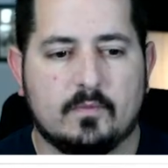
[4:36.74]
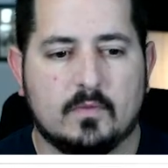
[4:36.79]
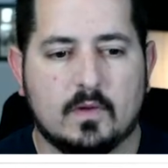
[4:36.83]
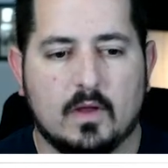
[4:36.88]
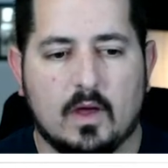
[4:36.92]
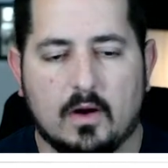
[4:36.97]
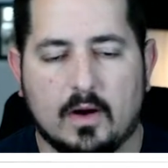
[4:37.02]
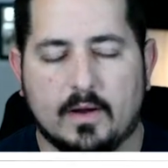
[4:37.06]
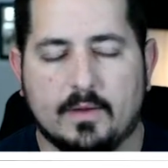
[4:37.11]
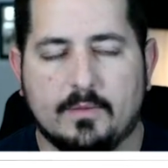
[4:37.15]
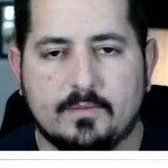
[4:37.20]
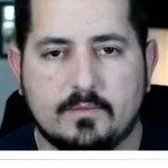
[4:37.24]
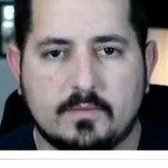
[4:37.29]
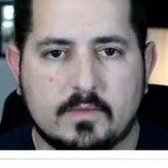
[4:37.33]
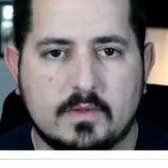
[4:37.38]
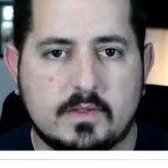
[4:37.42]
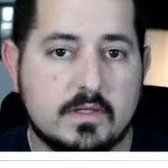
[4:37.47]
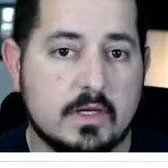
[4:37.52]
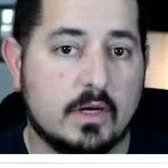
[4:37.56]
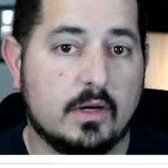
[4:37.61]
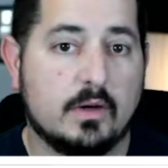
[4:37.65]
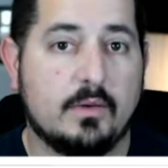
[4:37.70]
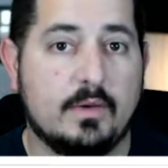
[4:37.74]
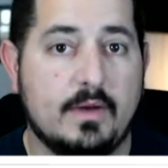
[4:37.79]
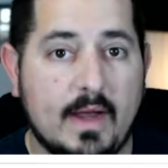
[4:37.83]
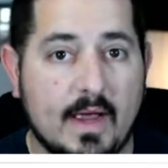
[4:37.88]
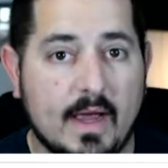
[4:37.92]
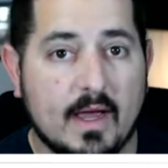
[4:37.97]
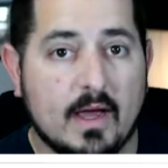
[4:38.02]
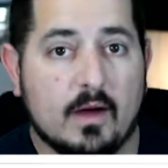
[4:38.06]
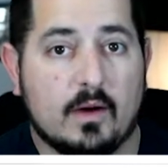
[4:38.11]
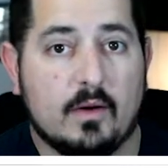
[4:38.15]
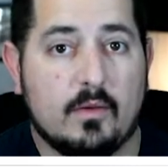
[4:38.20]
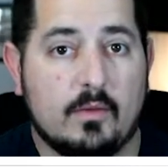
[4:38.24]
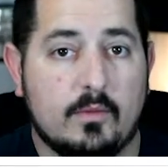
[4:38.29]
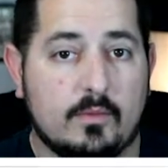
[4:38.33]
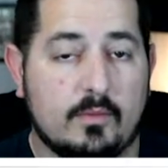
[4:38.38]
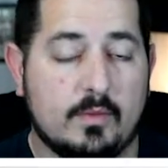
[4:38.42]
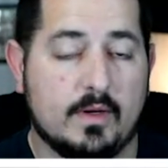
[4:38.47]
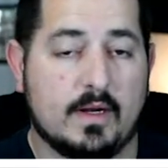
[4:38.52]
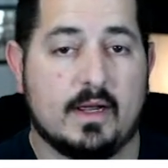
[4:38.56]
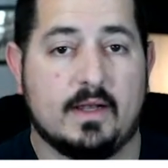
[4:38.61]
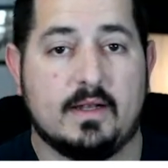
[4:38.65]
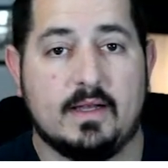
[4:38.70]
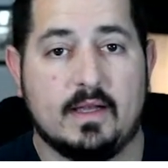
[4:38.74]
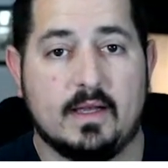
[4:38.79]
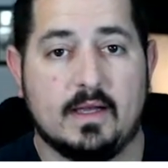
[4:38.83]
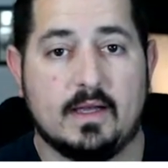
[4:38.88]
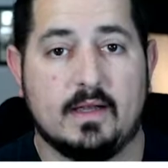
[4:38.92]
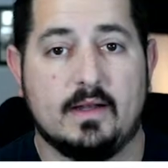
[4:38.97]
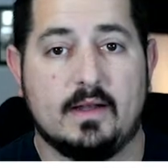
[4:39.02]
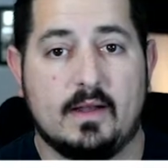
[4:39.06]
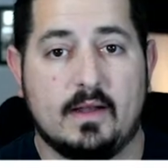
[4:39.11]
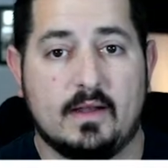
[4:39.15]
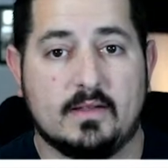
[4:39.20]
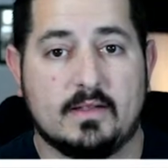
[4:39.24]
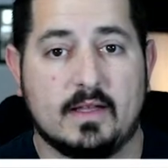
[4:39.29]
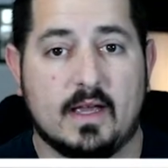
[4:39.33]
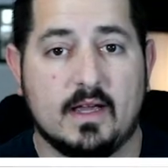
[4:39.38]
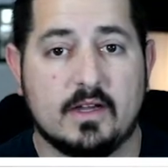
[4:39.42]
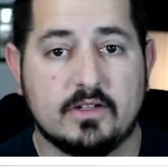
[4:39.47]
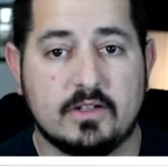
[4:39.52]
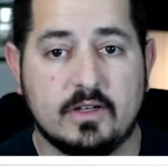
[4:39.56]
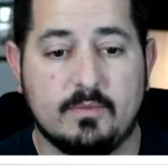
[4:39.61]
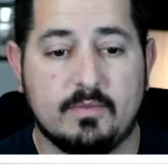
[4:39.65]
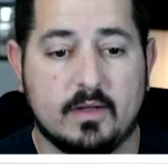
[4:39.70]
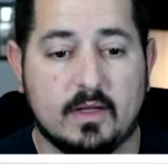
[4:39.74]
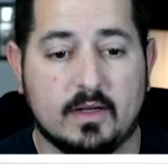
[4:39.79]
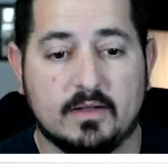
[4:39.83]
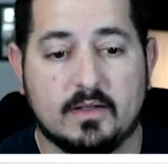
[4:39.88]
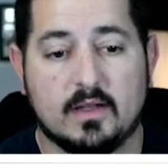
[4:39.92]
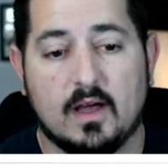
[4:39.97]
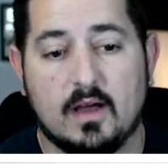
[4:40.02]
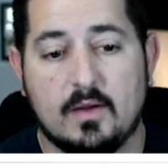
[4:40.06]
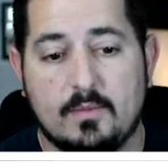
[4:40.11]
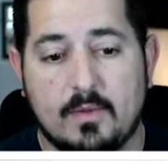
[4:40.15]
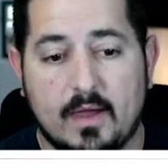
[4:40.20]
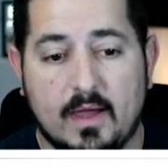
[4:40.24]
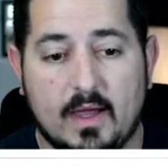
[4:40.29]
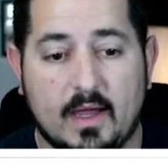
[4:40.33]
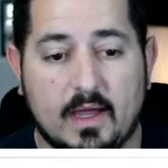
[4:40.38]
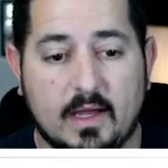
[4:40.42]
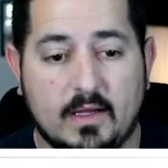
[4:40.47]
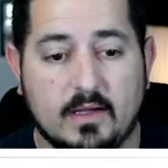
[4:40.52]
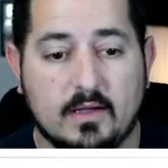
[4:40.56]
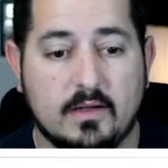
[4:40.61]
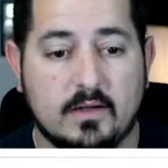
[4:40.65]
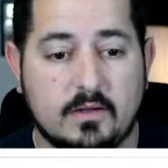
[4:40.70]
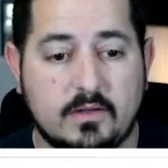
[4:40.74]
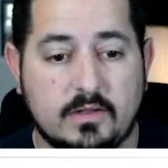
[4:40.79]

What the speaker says: All right. So now what I did is I actually plugged up a